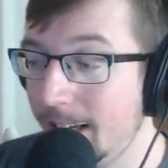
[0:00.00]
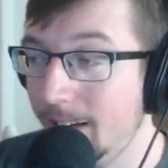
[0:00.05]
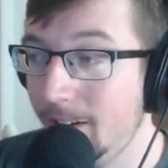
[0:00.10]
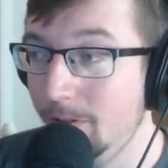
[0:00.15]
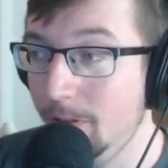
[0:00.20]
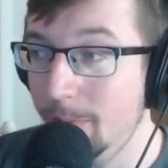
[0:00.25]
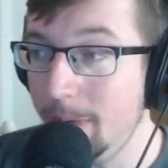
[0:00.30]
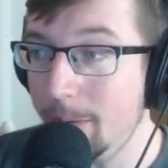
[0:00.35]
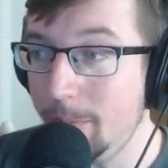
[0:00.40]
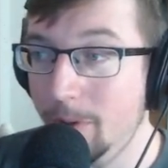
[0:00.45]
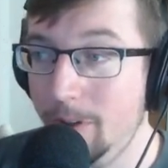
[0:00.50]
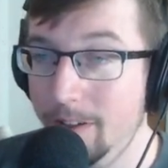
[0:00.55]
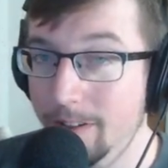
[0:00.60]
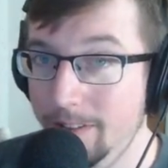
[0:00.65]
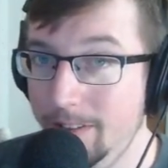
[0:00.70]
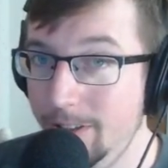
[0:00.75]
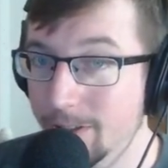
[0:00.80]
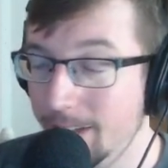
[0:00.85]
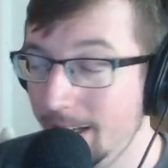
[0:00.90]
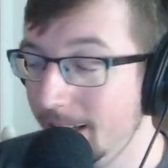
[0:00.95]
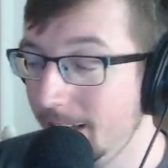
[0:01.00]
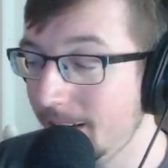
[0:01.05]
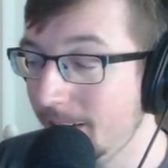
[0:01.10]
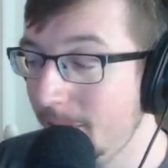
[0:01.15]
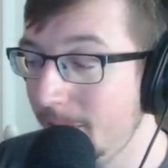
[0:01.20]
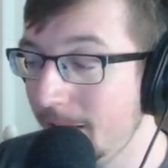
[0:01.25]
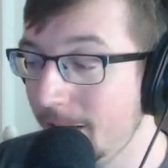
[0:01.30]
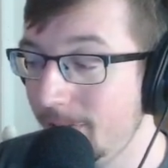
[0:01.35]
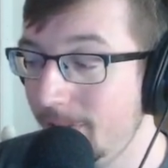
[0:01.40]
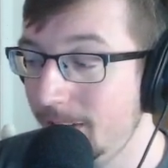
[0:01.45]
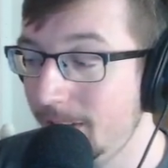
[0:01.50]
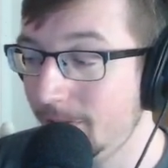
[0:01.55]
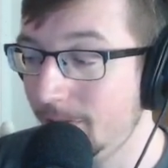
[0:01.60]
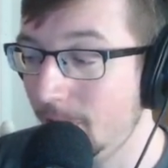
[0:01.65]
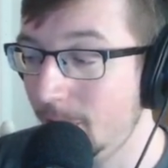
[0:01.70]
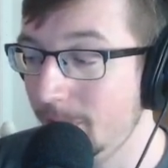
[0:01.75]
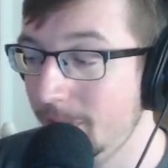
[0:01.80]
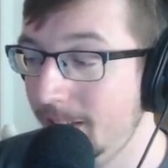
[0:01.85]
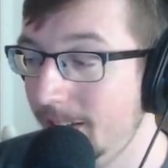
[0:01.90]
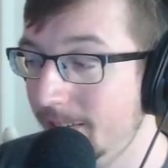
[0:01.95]
Remember, the chain gun benefits from
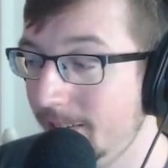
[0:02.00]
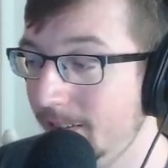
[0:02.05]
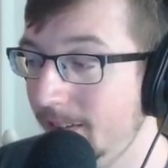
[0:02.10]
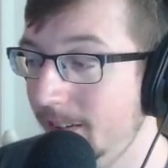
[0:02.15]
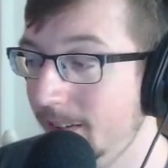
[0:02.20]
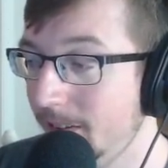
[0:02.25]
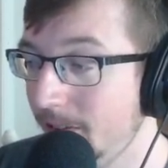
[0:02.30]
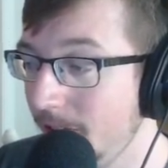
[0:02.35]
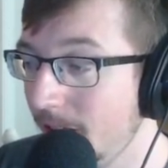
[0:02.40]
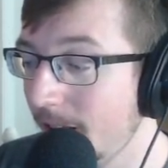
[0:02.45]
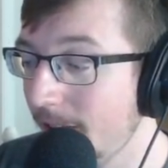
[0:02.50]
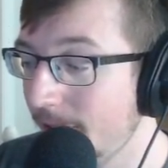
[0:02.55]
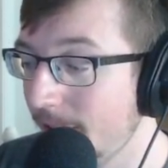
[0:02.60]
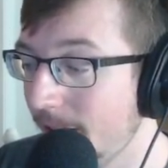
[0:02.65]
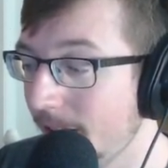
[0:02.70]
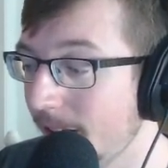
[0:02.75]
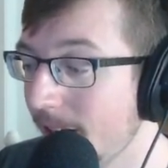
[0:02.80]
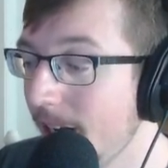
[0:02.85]
this glove here.